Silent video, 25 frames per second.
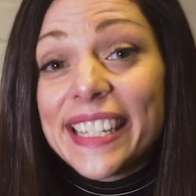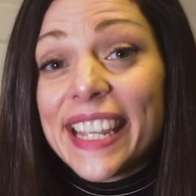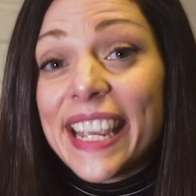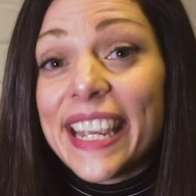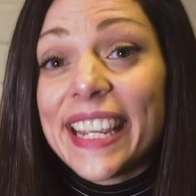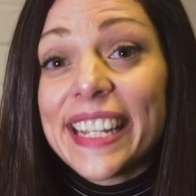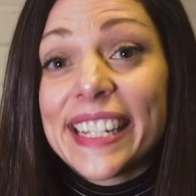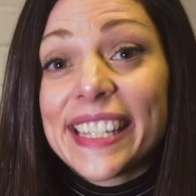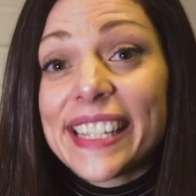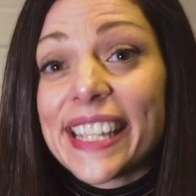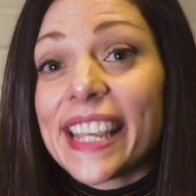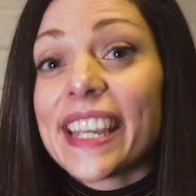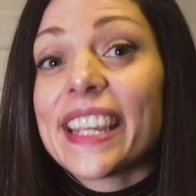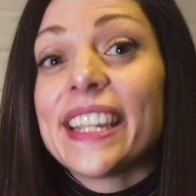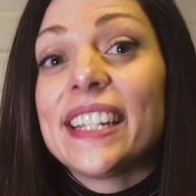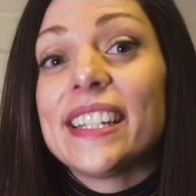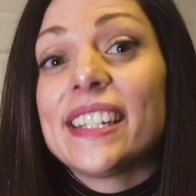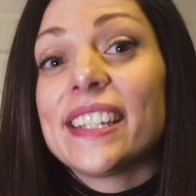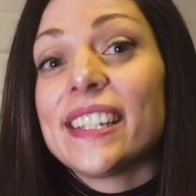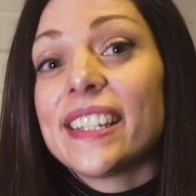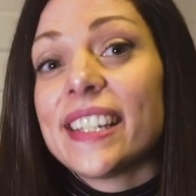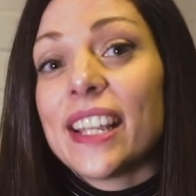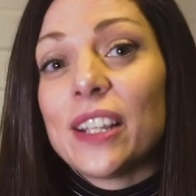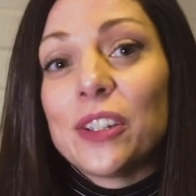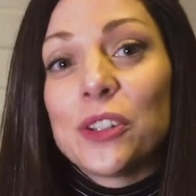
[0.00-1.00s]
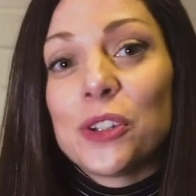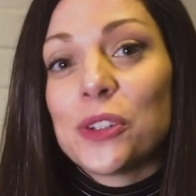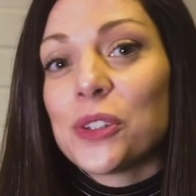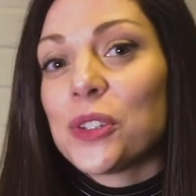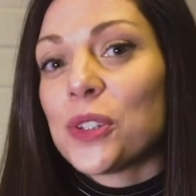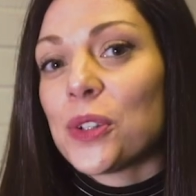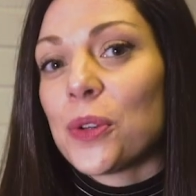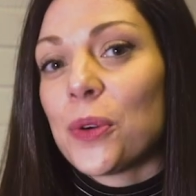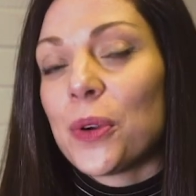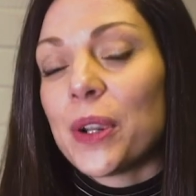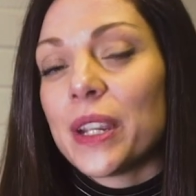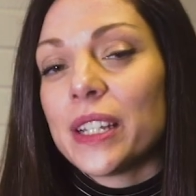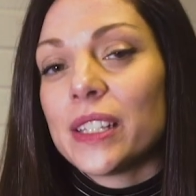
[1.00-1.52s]
Take a second to send your
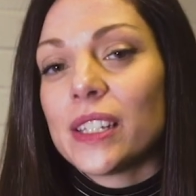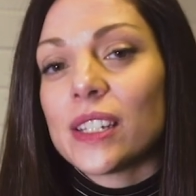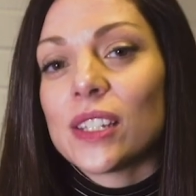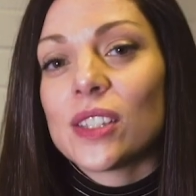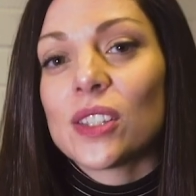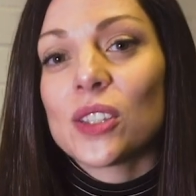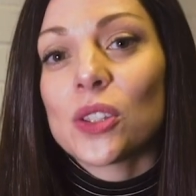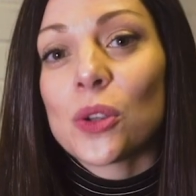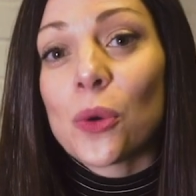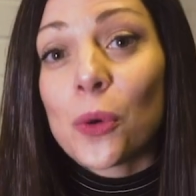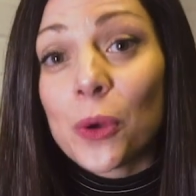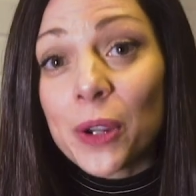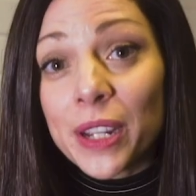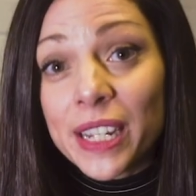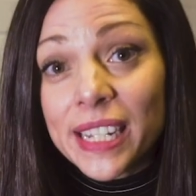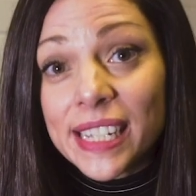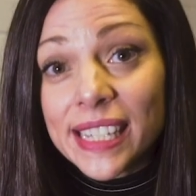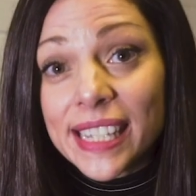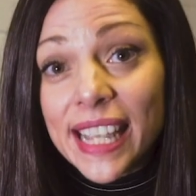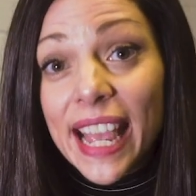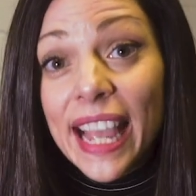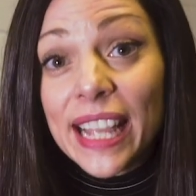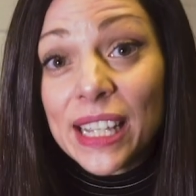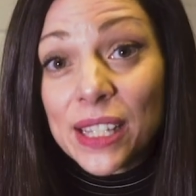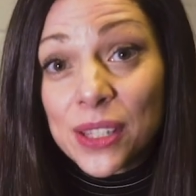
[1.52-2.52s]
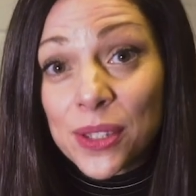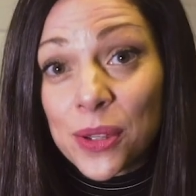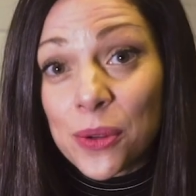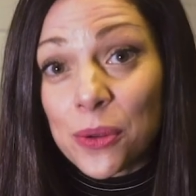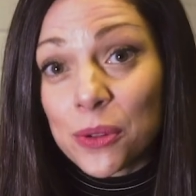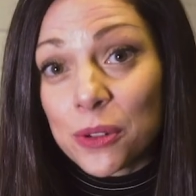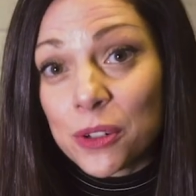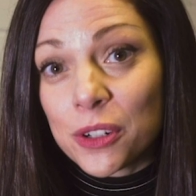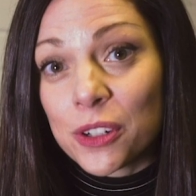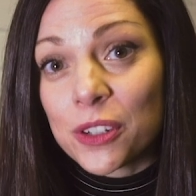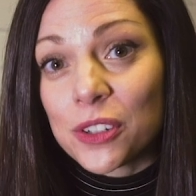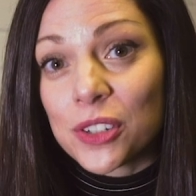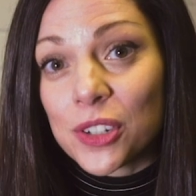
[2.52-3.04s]
story to stories at
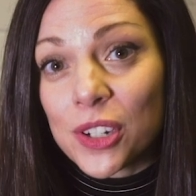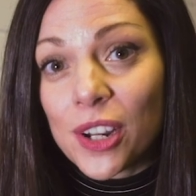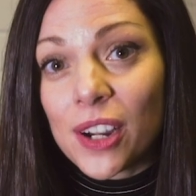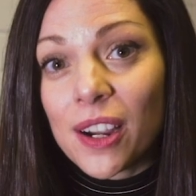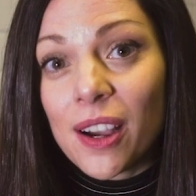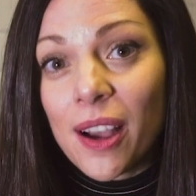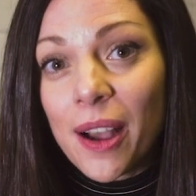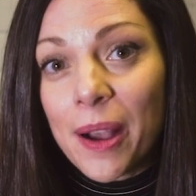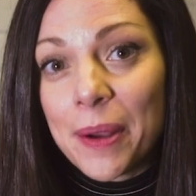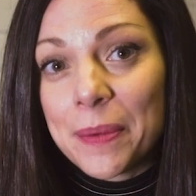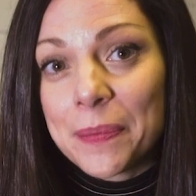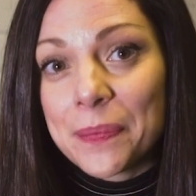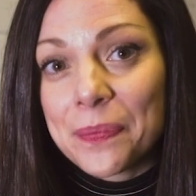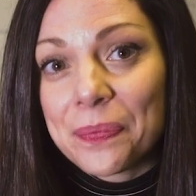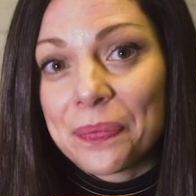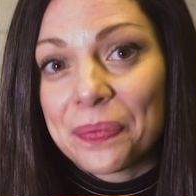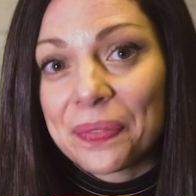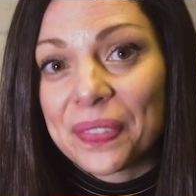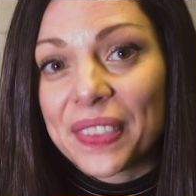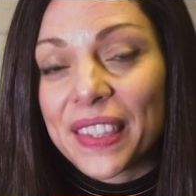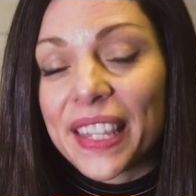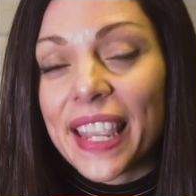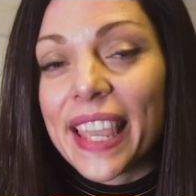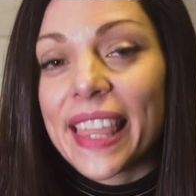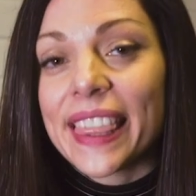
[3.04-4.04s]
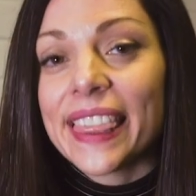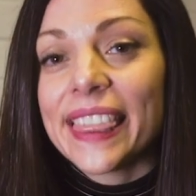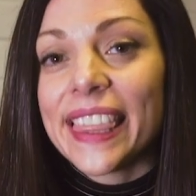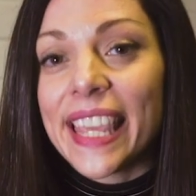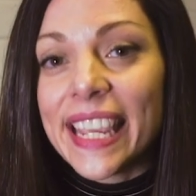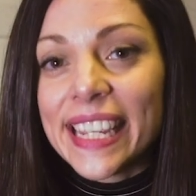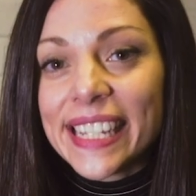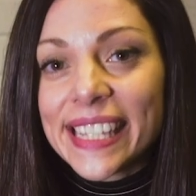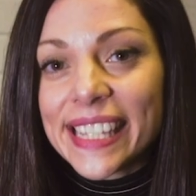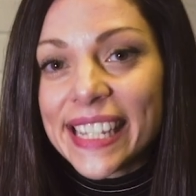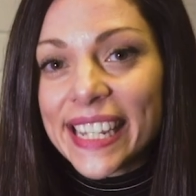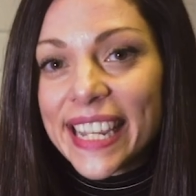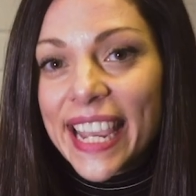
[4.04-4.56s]
soulchurch.com.
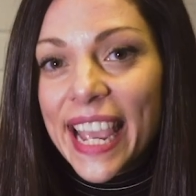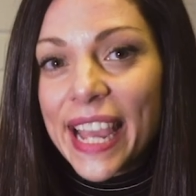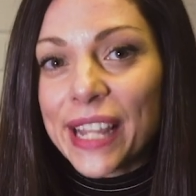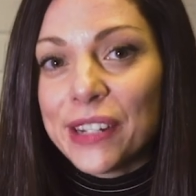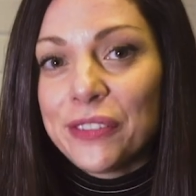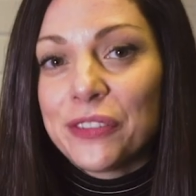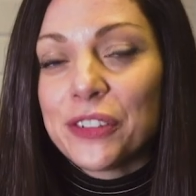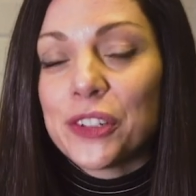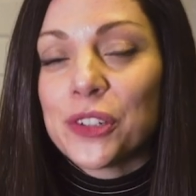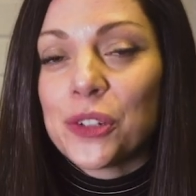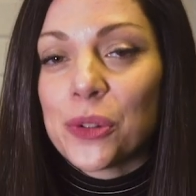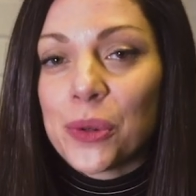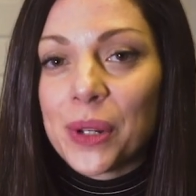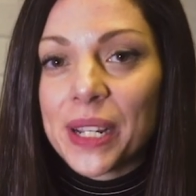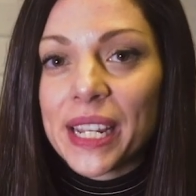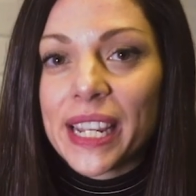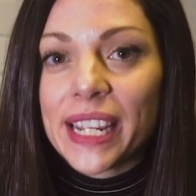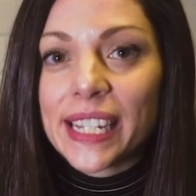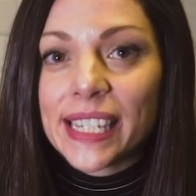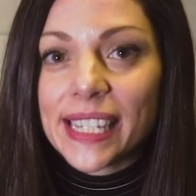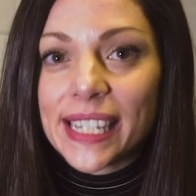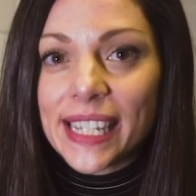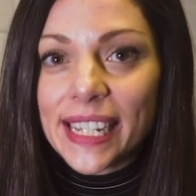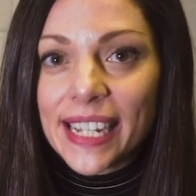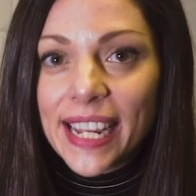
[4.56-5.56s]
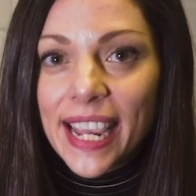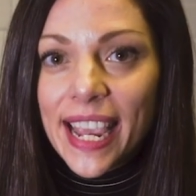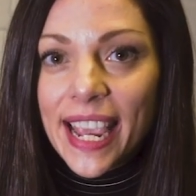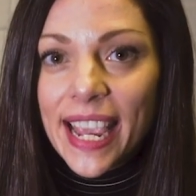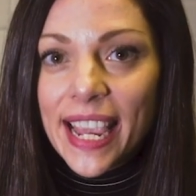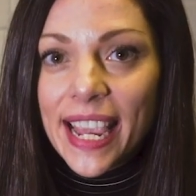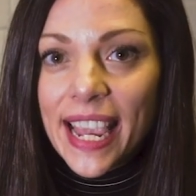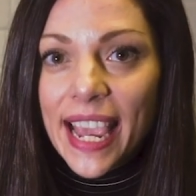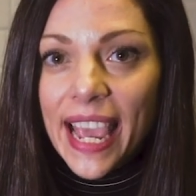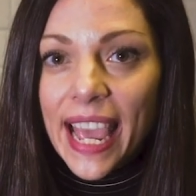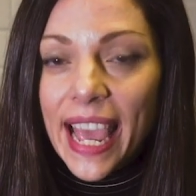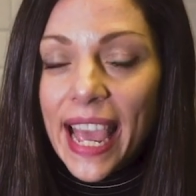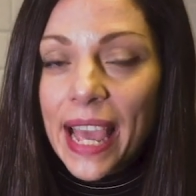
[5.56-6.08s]
Thanks again for joining us
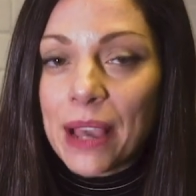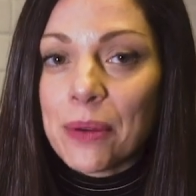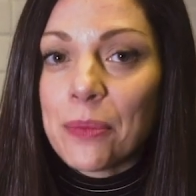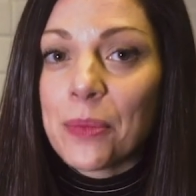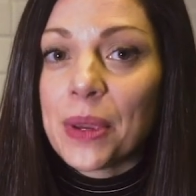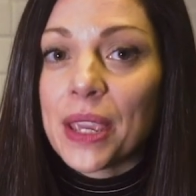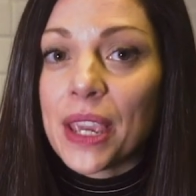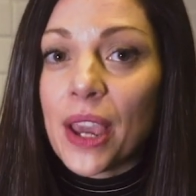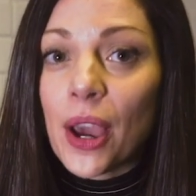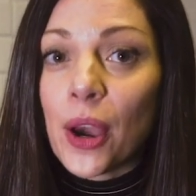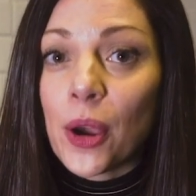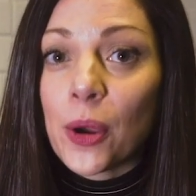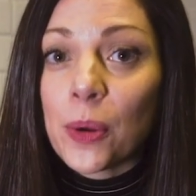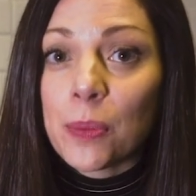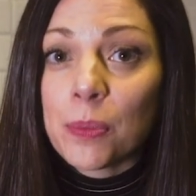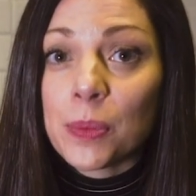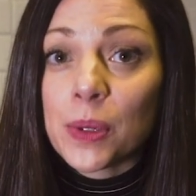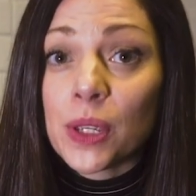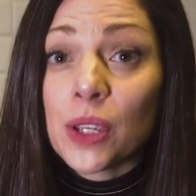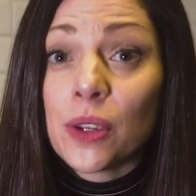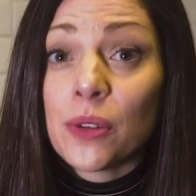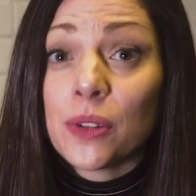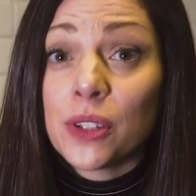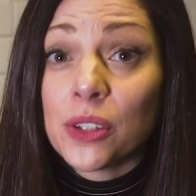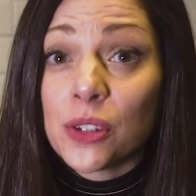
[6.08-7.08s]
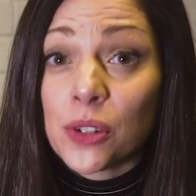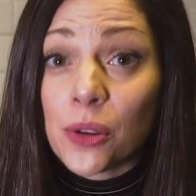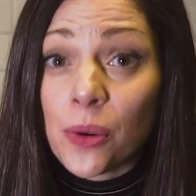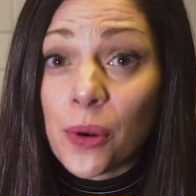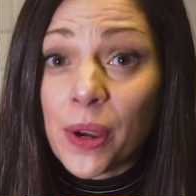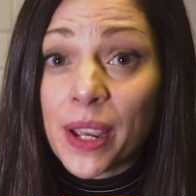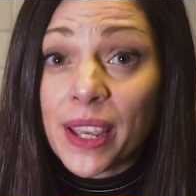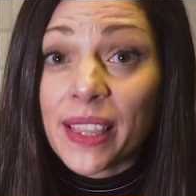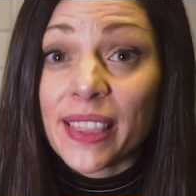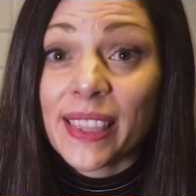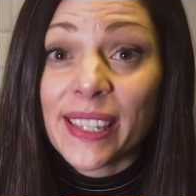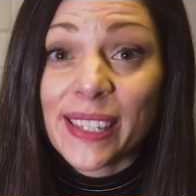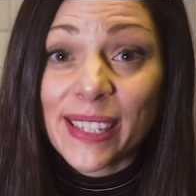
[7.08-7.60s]
today, and we hope you
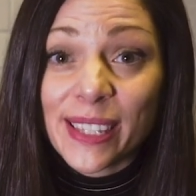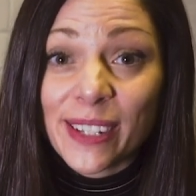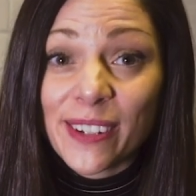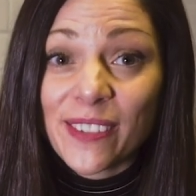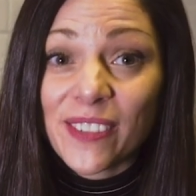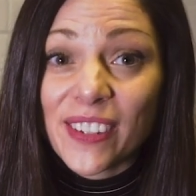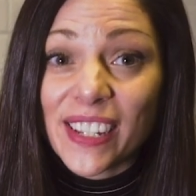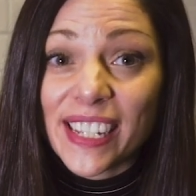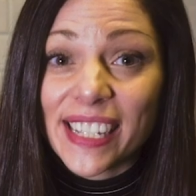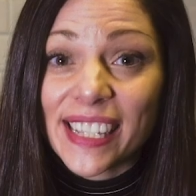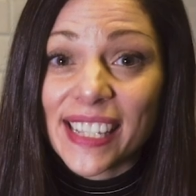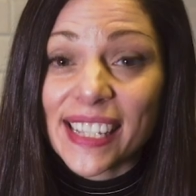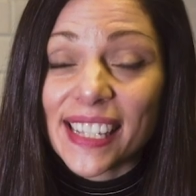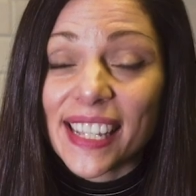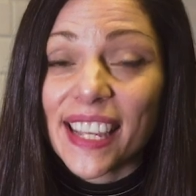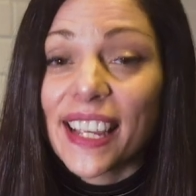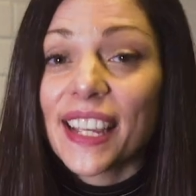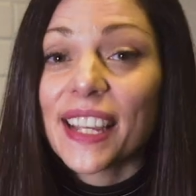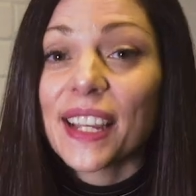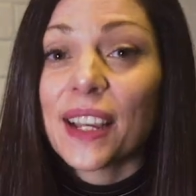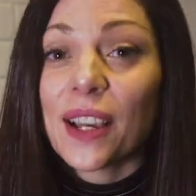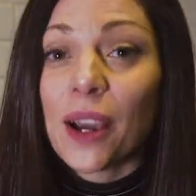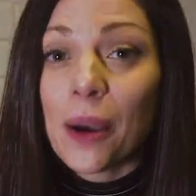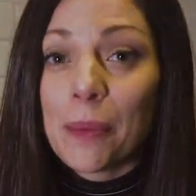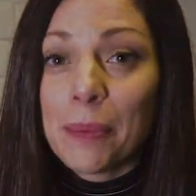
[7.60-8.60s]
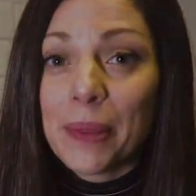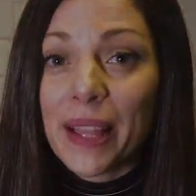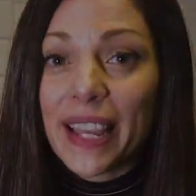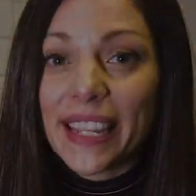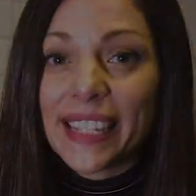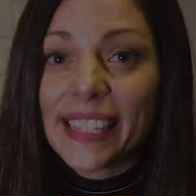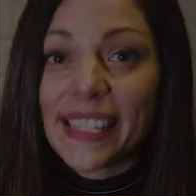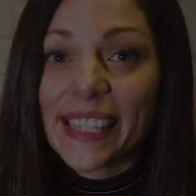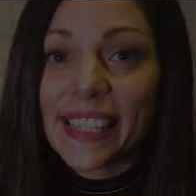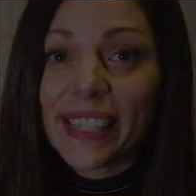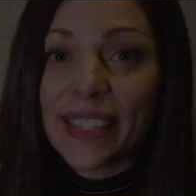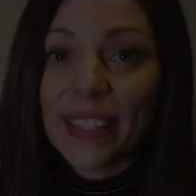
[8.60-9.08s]
enjoy the service. God bless.